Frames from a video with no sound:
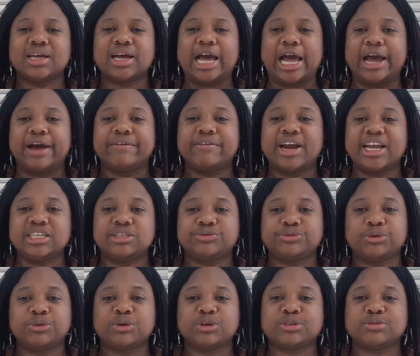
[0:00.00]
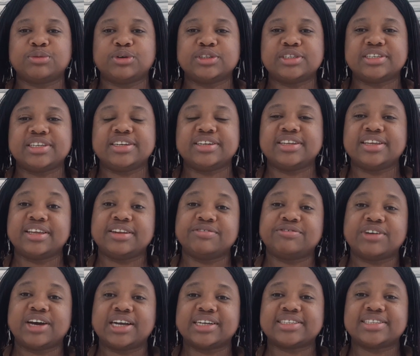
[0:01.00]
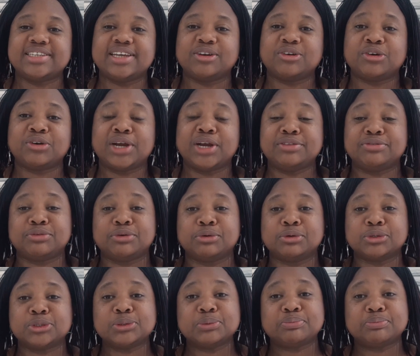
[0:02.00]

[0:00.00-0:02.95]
are right for us, but in fact, they're not right for us.